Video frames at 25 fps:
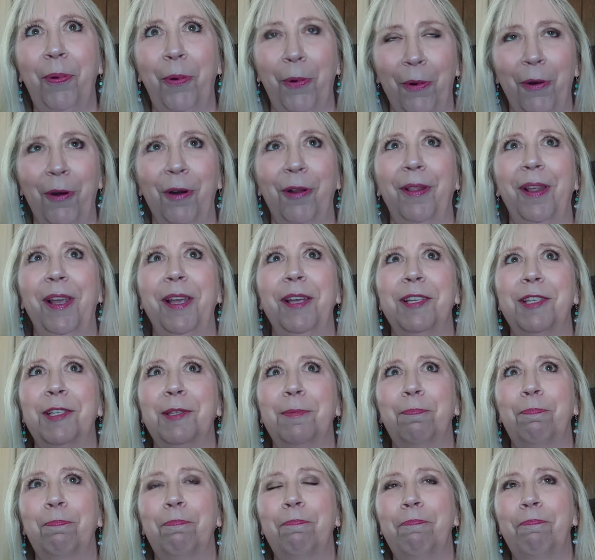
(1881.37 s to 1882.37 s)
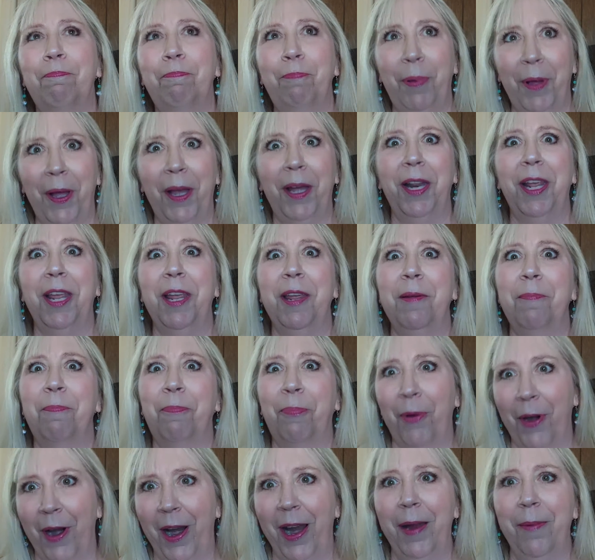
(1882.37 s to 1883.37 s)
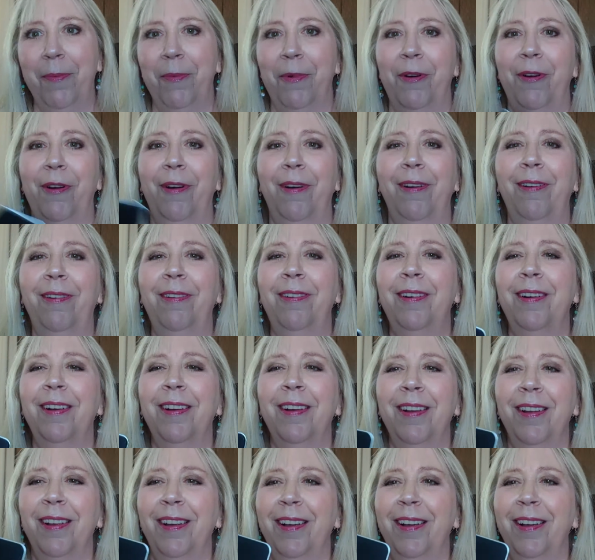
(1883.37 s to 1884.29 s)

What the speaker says: Poreless Putty Primer